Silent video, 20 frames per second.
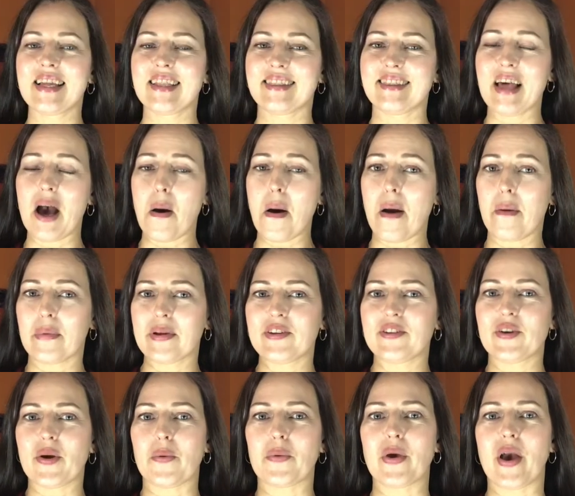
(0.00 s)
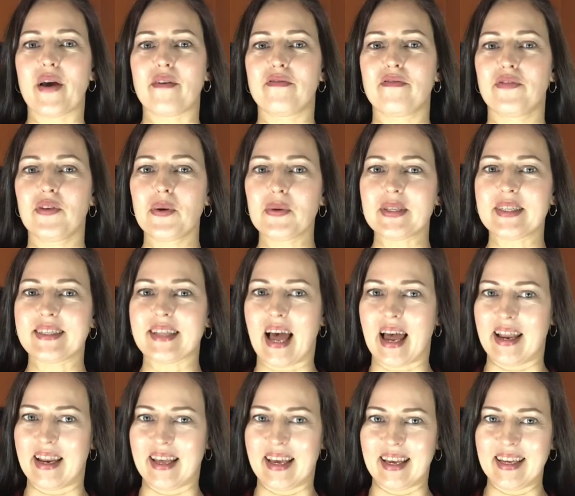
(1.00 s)
Now I will show you a few
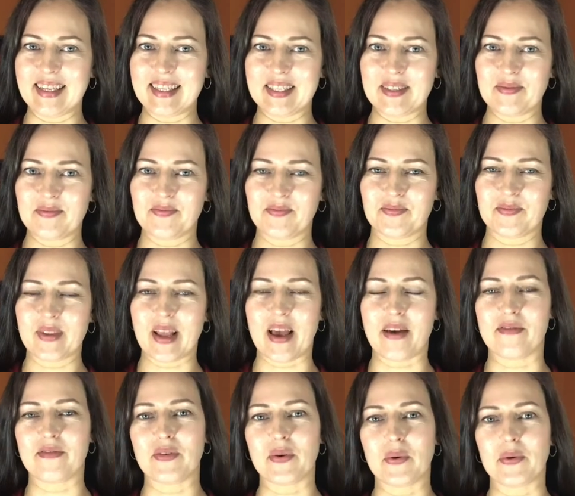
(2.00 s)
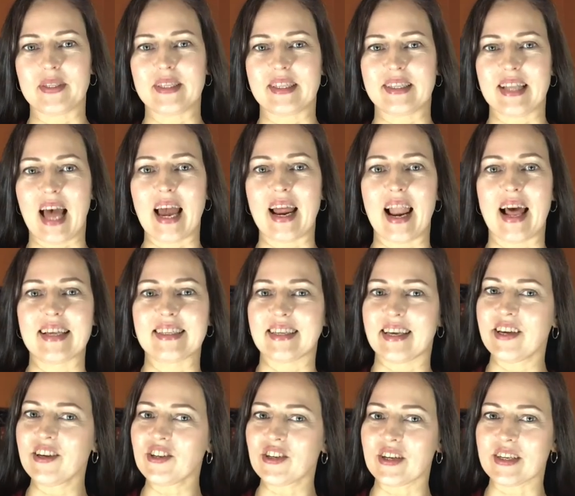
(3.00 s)
stylings, a few
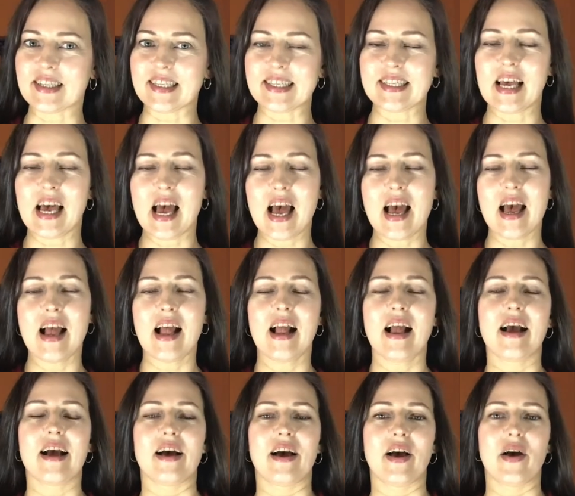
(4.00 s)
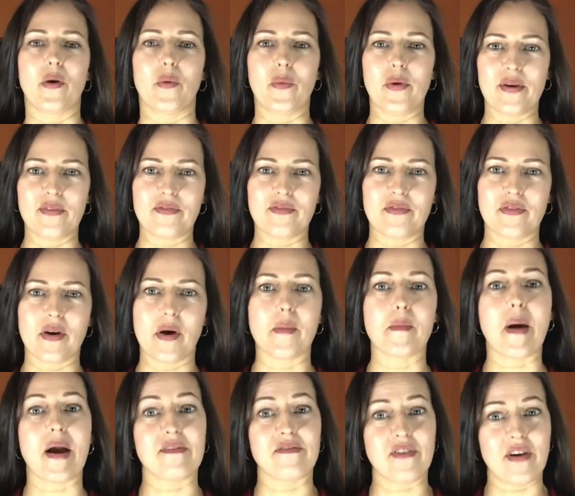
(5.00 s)
stylizations with
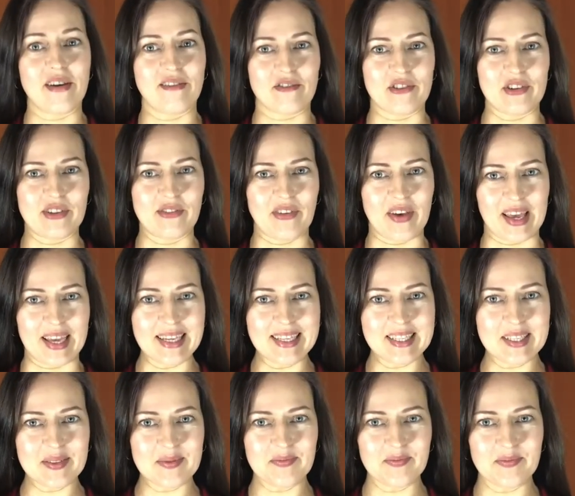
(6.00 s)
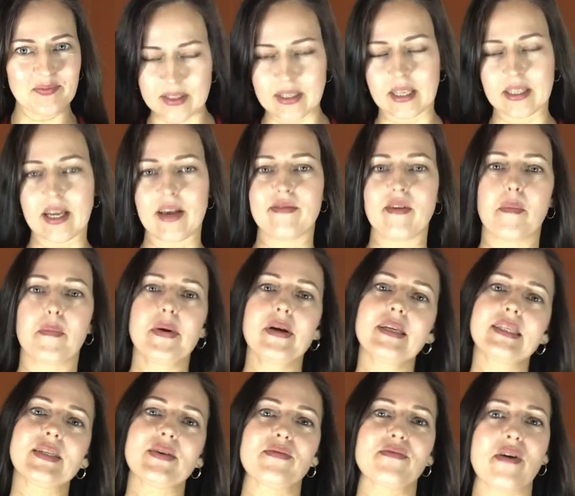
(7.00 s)
my favorite things that have appeared
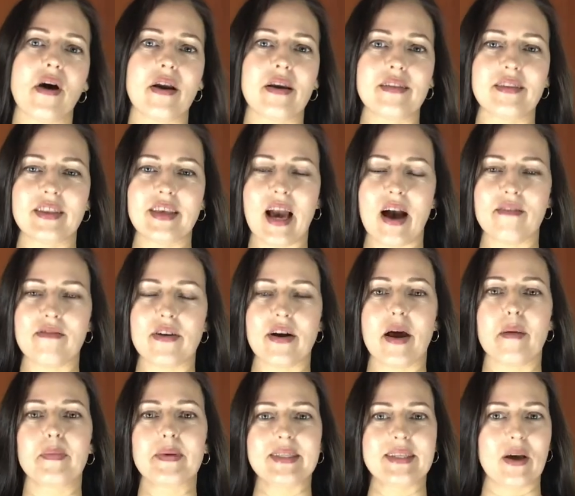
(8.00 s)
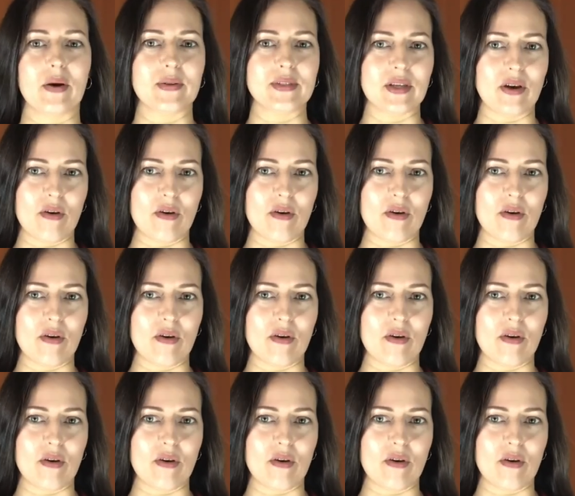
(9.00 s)
so far in the other episodes